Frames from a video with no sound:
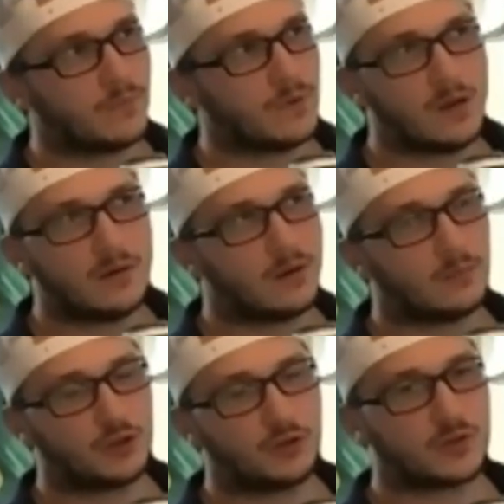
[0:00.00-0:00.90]
and I'm
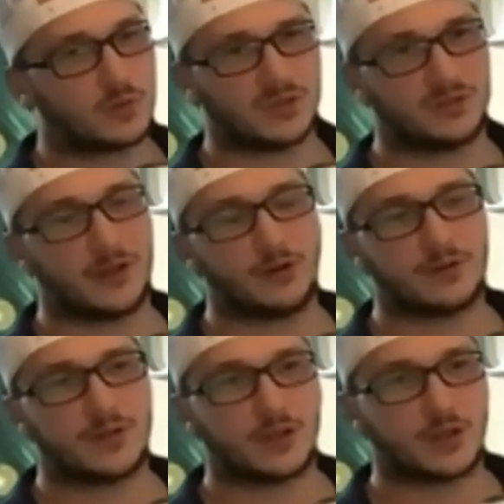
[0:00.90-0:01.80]
sure this wasn't their
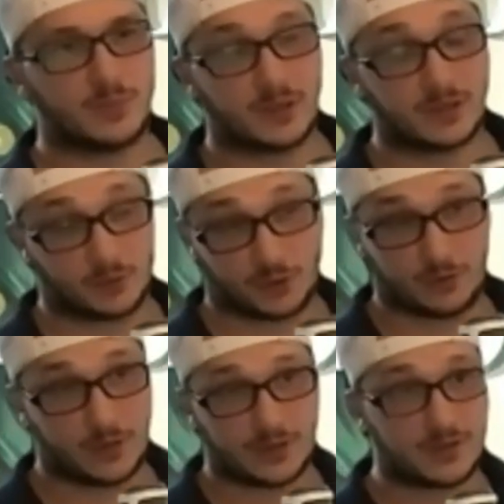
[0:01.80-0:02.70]
intention because I'm sure
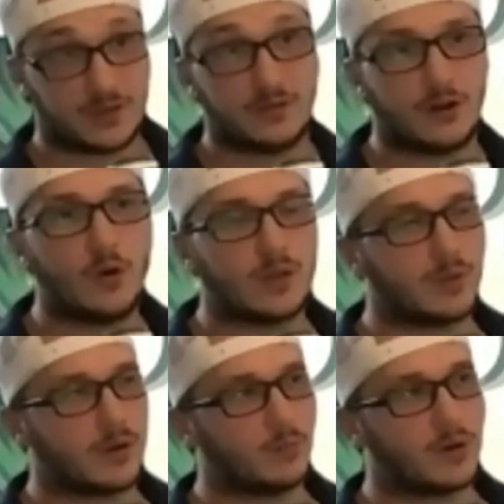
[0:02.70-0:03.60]
they just didn't know any
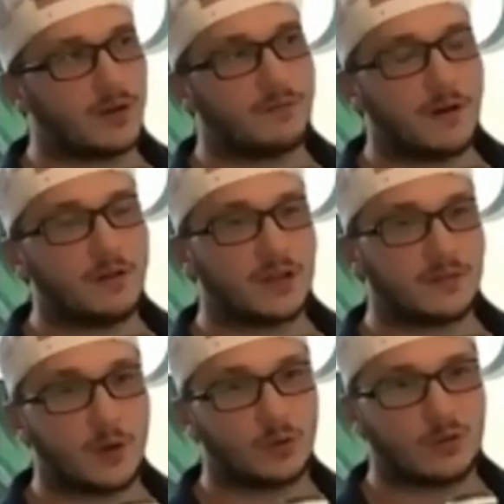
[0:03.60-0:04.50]
better, but I felt like
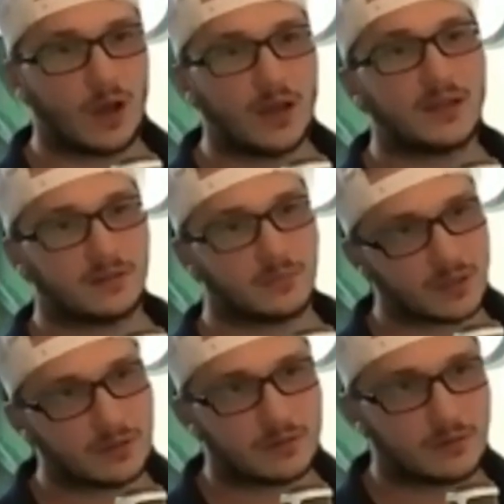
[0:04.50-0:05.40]
they were lying to me.